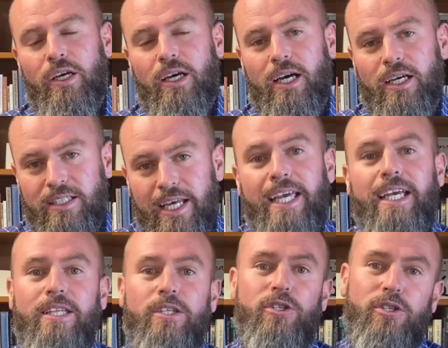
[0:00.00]
uh,
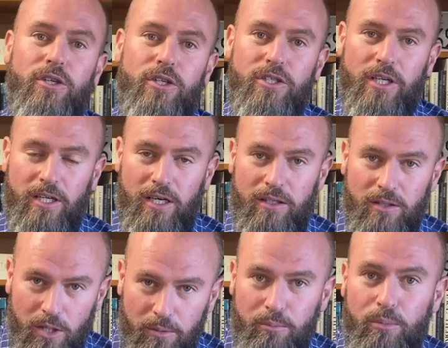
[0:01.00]
taken the church and are uh,
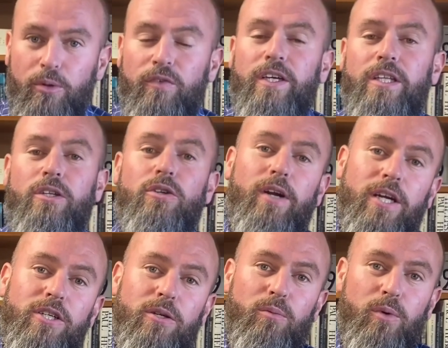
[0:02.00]
moving in the
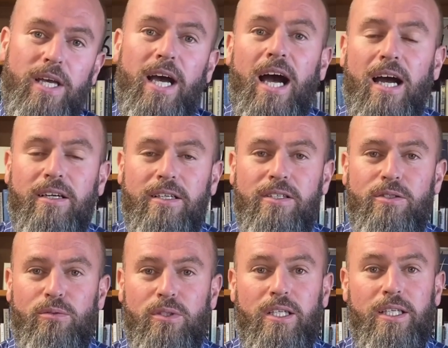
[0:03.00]
direction we are
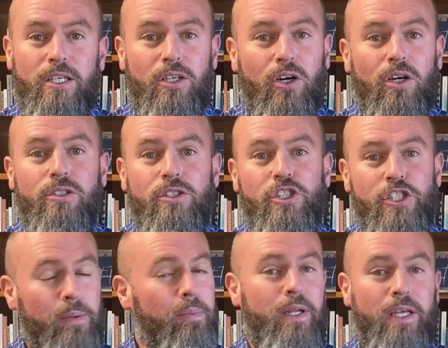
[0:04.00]
is really God's
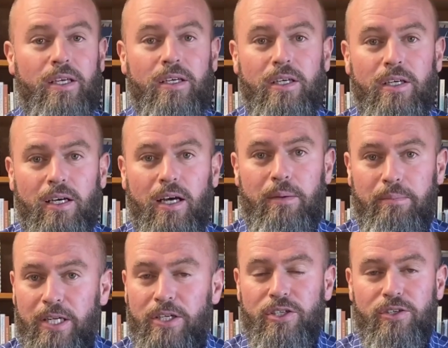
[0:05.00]
shepherding uh,
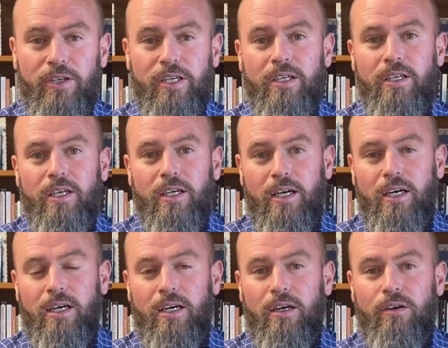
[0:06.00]
ministry uh,
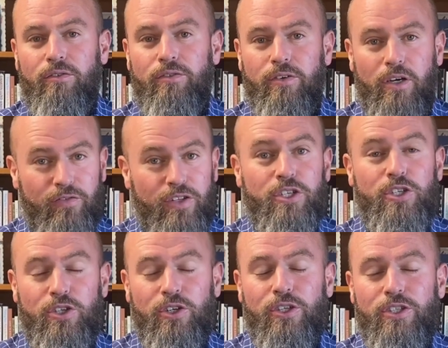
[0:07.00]
of, of this
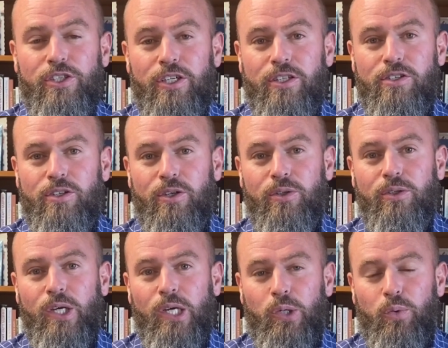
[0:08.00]
church. And so
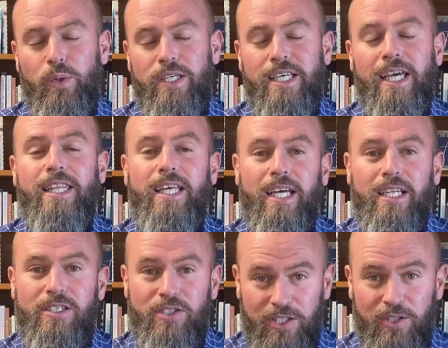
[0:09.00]
we take
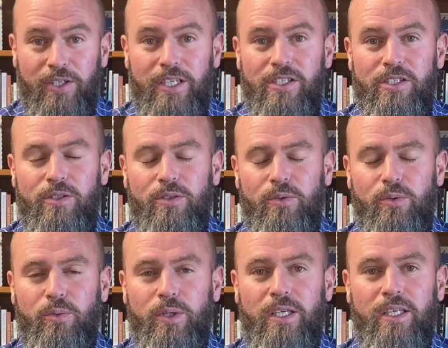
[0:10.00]
that serious.
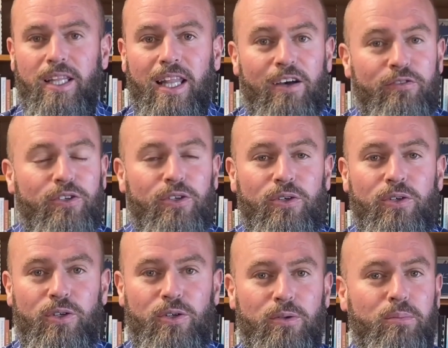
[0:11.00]
We love you.
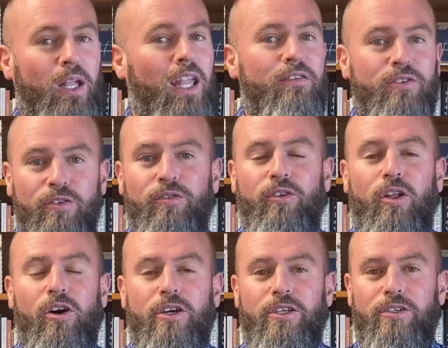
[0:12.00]
You're a beloved
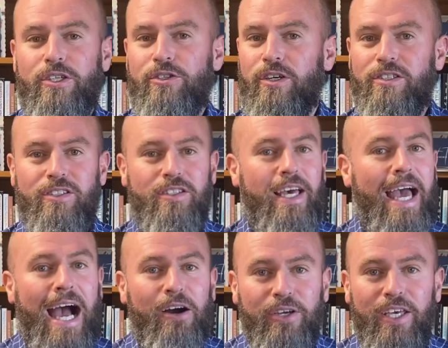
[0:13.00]
flock. You're entrusted to
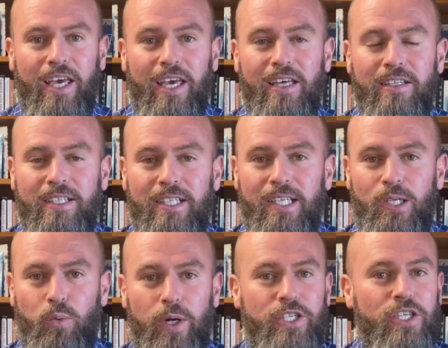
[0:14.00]
our care.
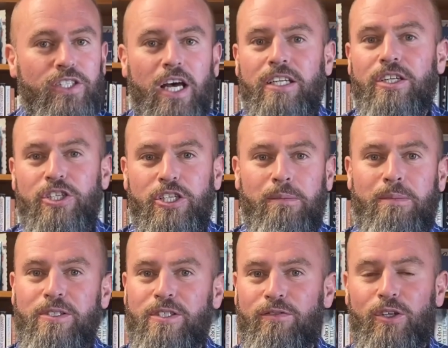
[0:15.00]
We're just under
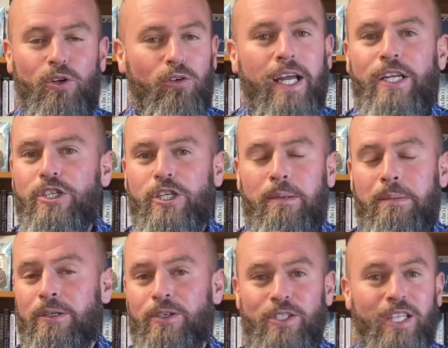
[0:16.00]
shepherds of the great
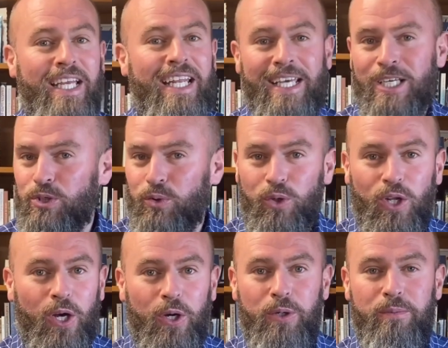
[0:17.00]
shepherd who's leading us all
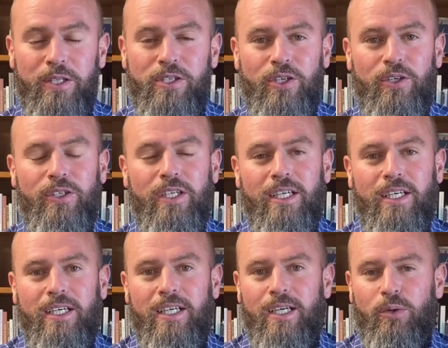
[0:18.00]
home. And so
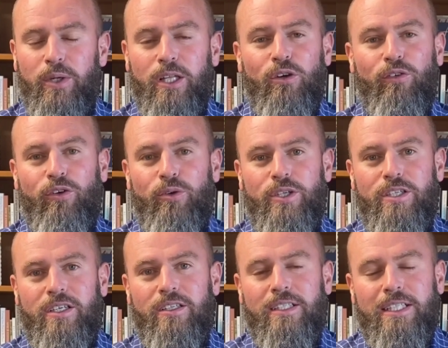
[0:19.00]
we look forward
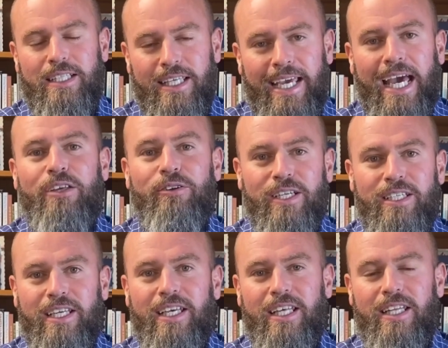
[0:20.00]
to gathering
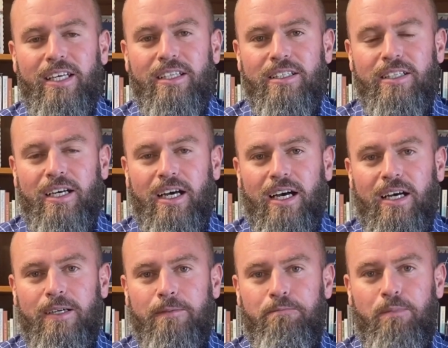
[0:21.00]
together
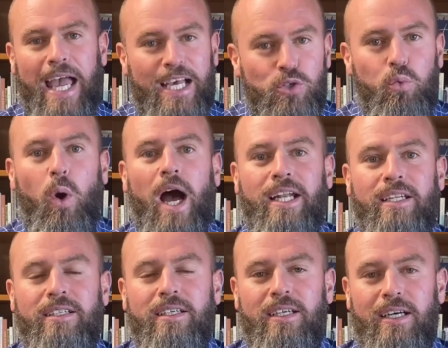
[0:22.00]
uh, as
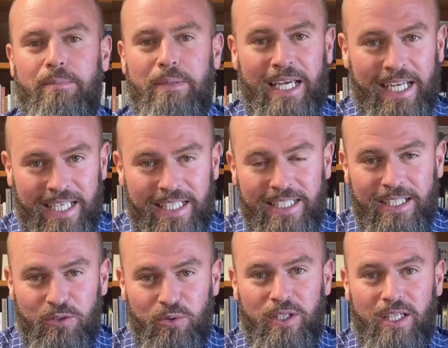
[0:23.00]
one, uh, beginning
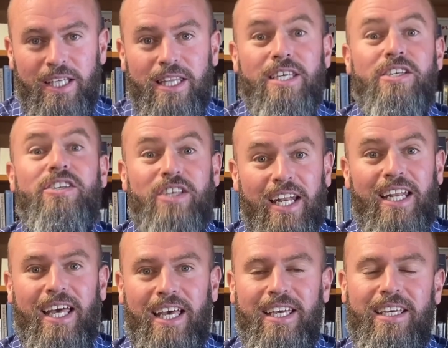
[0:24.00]
really this
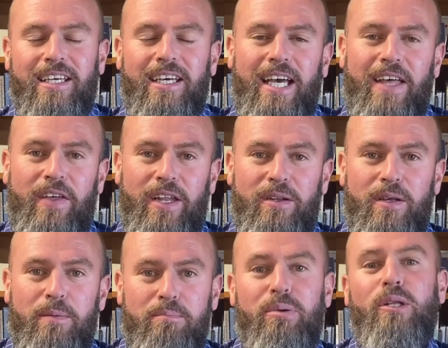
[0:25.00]
Sunday, and then
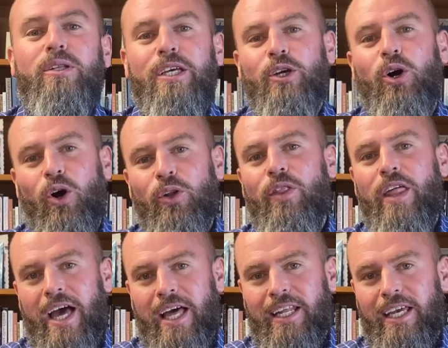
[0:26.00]
building on
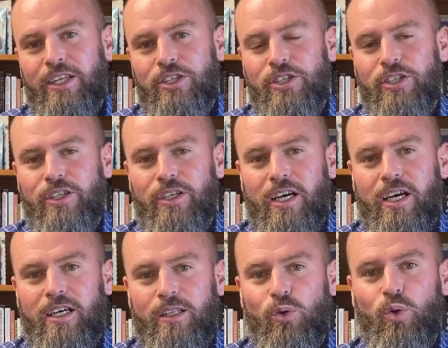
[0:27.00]
that each
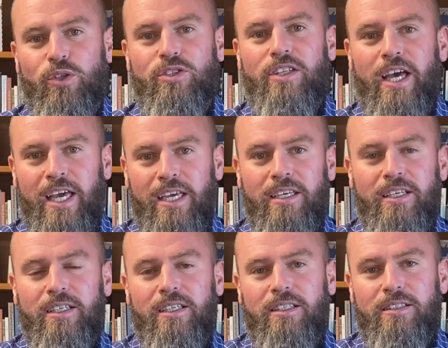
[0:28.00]
uh, Lord's Day
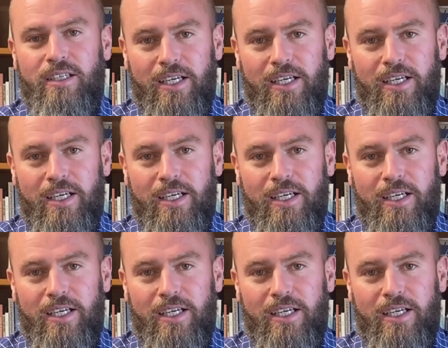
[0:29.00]
to